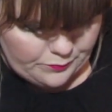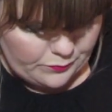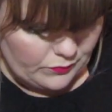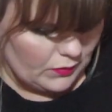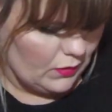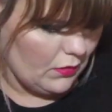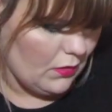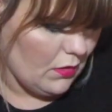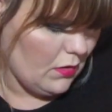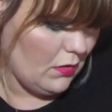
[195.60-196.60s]

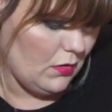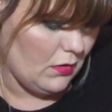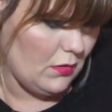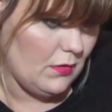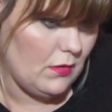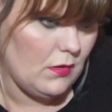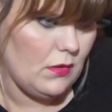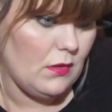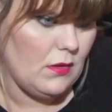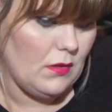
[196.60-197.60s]

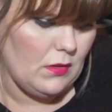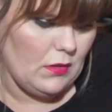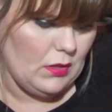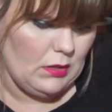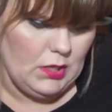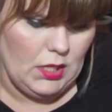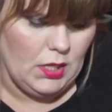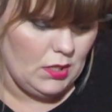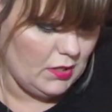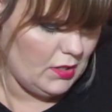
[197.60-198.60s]

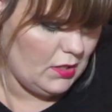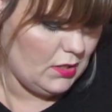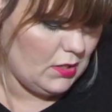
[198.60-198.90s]
Nobody speaks.